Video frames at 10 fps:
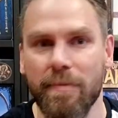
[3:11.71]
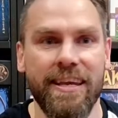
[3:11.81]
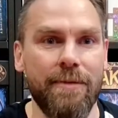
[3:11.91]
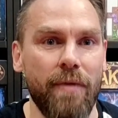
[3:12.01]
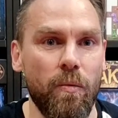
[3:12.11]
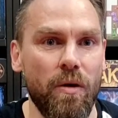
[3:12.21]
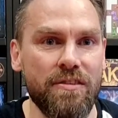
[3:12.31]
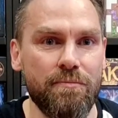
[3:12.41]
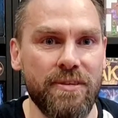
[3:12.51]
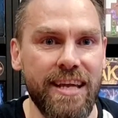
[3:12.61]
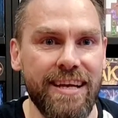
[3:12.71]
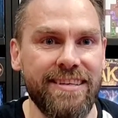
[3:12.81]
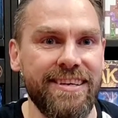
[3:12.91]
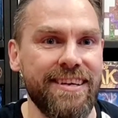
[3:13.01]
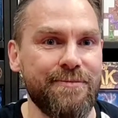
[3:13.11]
keep my ones
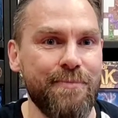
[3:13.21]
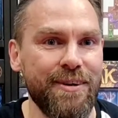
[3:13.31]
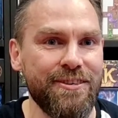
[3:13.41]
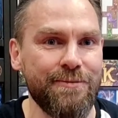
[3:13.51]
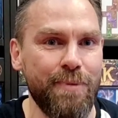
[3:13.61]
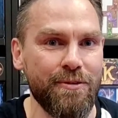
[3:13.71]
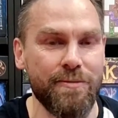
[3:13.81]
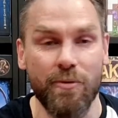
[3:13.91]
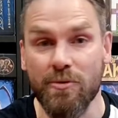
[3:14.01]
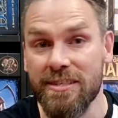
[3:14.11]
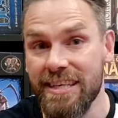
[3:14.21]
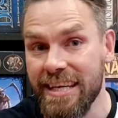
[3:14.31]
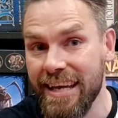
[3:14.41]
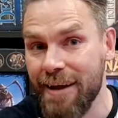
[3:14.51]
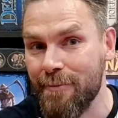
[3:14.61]
protected as much as possible,
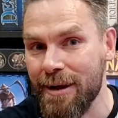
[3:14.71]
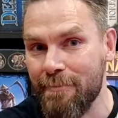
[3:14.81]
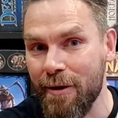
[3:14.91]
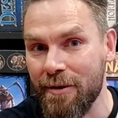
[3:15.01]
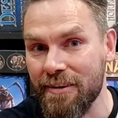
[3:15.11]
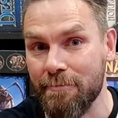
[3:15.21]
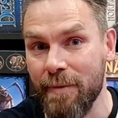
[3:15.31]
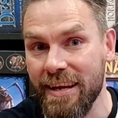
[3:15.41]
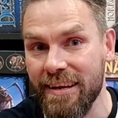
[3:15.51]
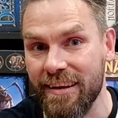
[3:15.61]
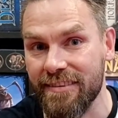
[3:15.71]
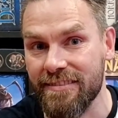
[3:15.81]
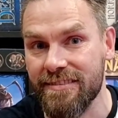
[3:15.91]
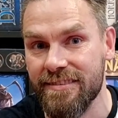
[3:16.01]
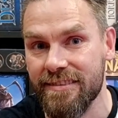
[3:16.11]
seeking out my opponent's big
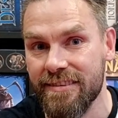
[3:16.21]
guns.